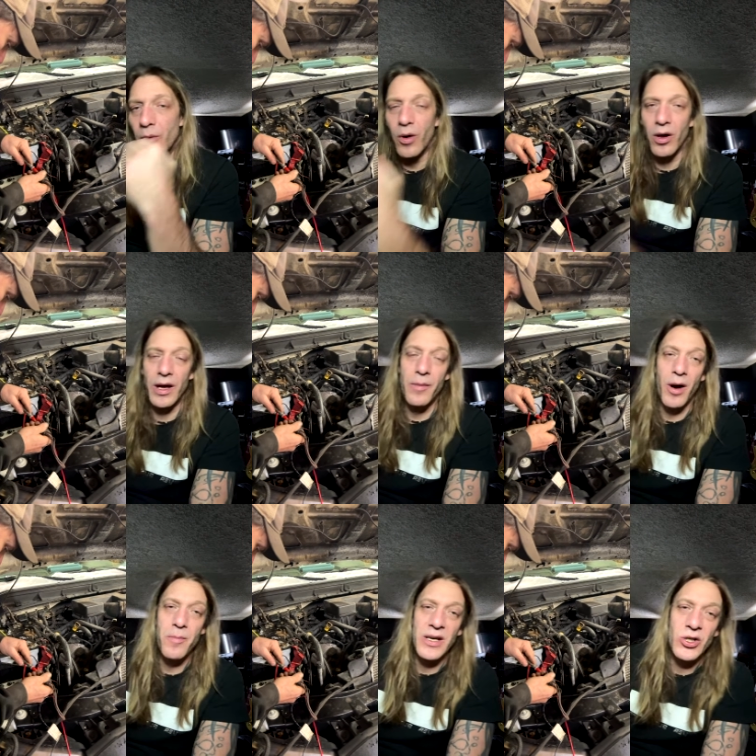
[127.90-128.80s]
Well, it
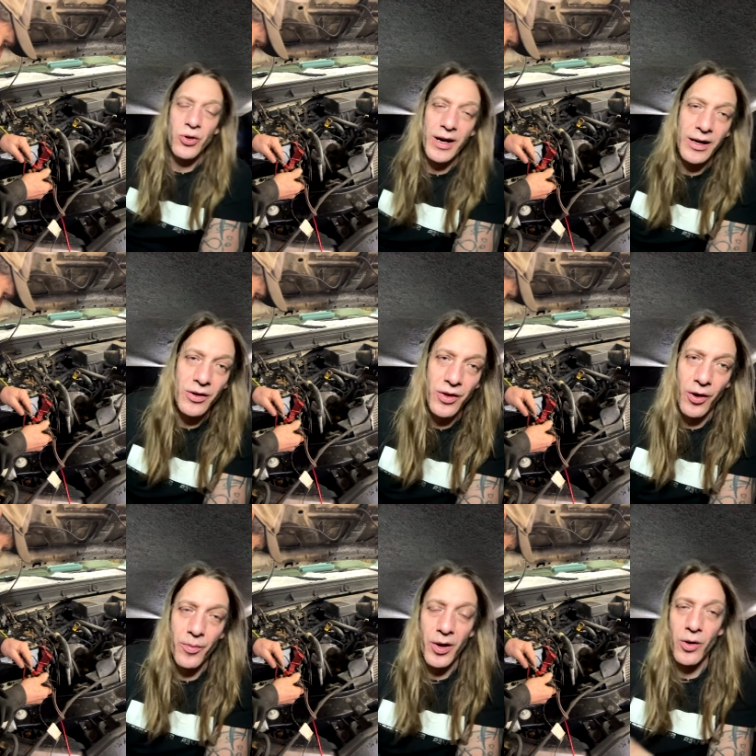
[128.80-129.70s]
might be triggered
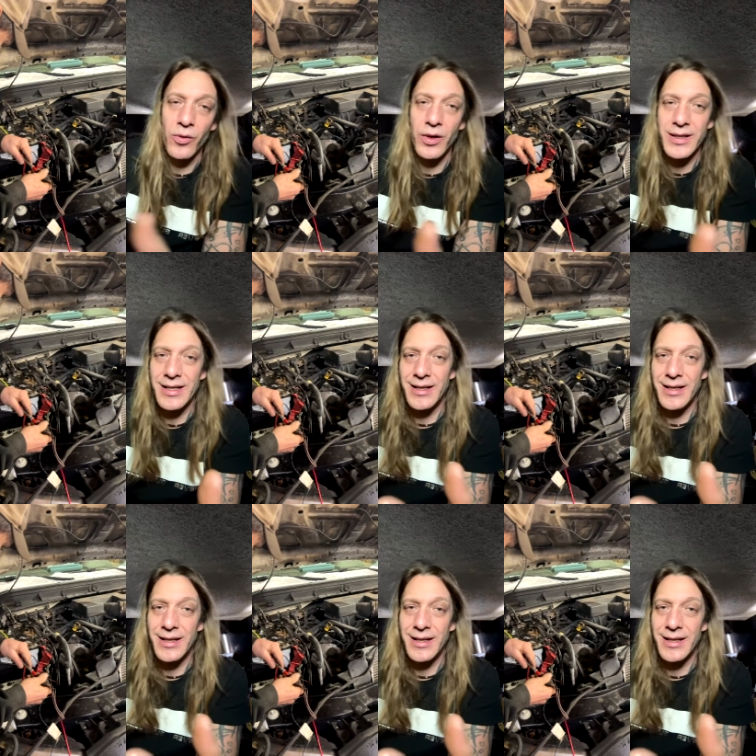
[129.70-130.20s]
though, bro. Listen,